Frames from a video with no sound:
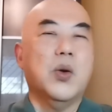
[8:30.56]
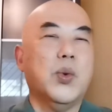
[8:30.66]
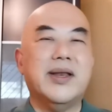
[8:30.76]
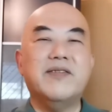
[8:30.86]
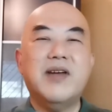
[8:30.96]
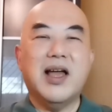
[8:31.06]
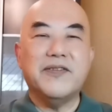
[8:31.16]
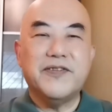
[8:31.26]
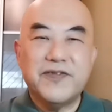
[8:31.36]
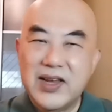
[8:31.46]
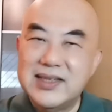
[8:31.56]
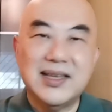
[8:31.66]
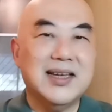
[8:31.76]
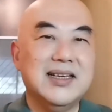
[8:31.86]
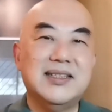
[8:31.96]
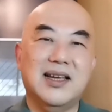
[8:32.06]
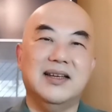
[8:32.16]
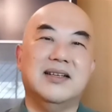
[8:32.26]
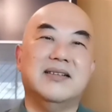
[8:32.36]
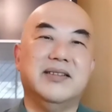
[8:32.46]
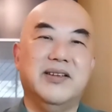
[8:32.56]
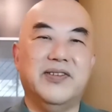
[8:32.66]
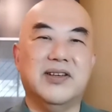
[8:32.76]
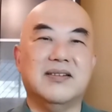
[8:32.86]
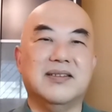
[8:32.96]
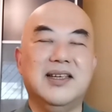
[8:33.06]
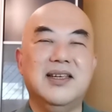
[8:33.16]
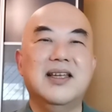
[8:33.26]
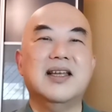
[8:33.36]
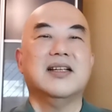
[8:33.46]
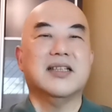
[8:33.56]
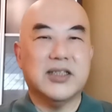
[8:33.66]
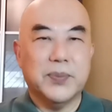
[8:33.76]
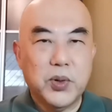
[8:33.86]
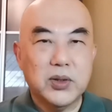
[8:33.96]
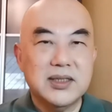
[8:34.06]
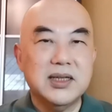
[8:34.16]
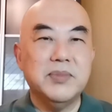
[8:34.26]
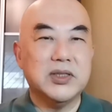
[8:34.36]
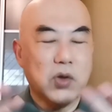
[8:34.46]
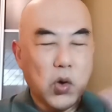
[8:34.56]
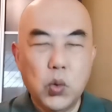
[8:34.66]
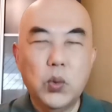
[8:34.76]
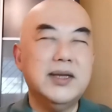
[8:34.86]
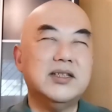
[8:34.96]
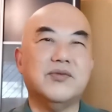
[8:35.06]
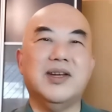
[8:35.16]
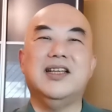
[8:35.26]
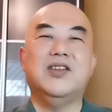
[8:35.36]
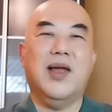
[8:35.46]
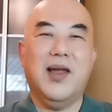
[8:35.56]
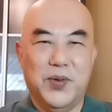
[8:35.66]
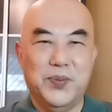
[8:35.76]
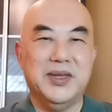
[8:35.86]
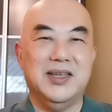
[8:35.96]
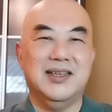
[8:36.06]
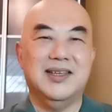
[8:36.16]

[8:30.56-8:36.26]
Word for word: Whenever I face any technical difficulty, the support team is always ready to help me.